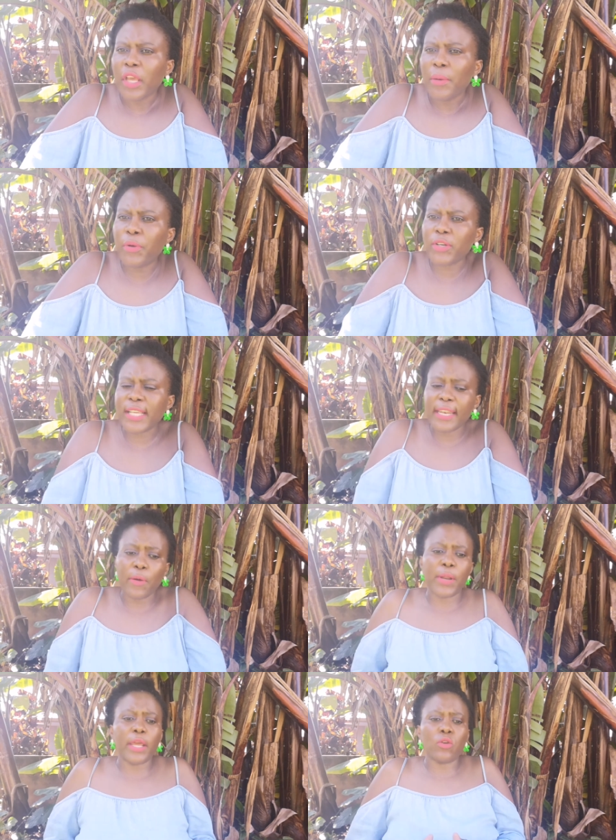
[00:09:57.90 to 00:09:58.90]
Because I
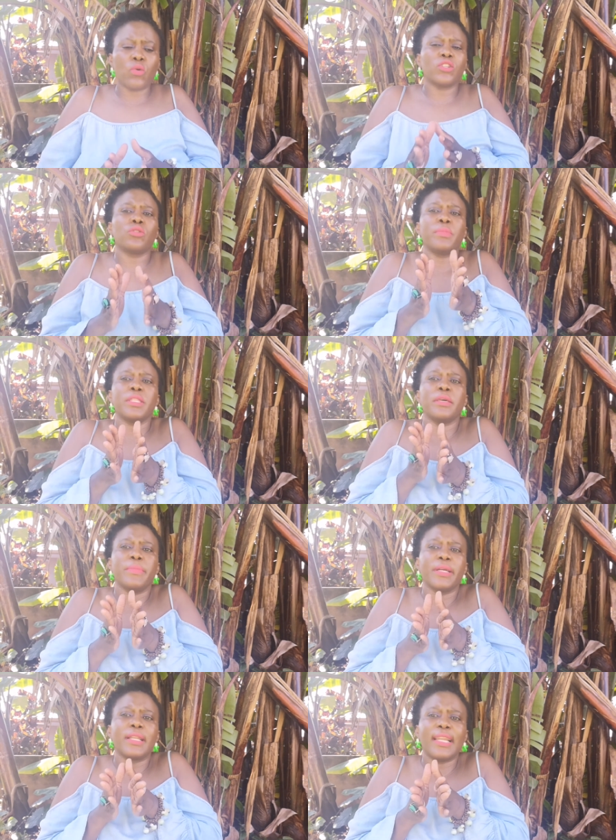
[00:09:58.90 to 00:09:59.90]
know when you want to be in the
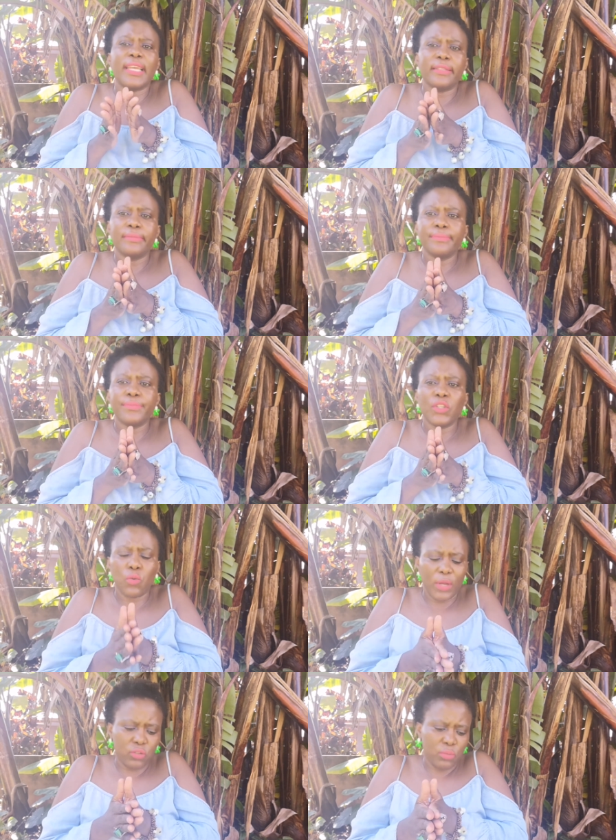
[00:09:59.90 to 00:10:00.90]
middle lane. You
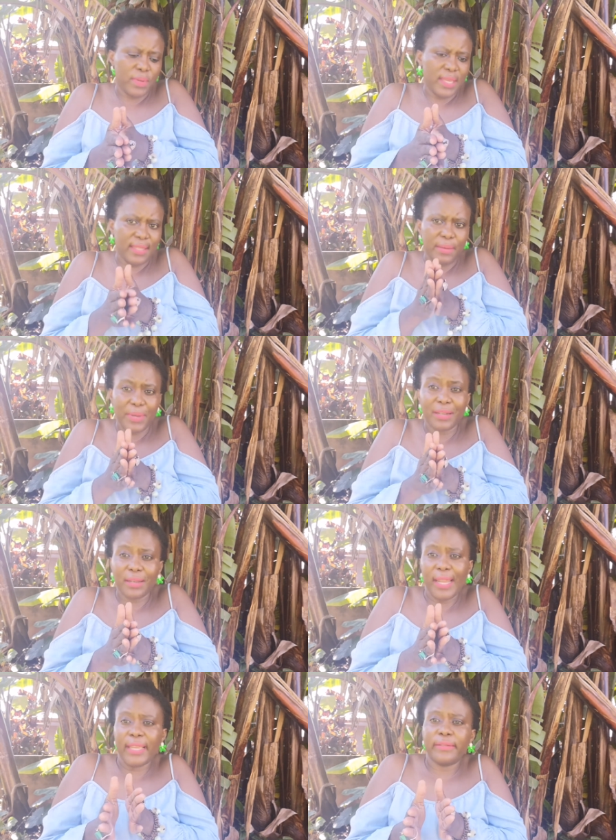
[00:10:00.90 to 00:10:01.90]
want to be in the middle
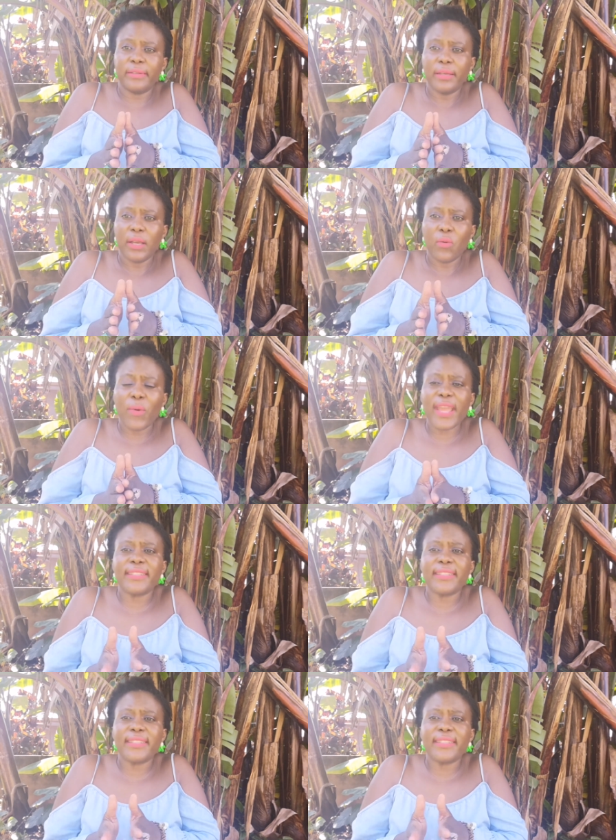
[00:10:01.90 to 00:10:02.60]
lane where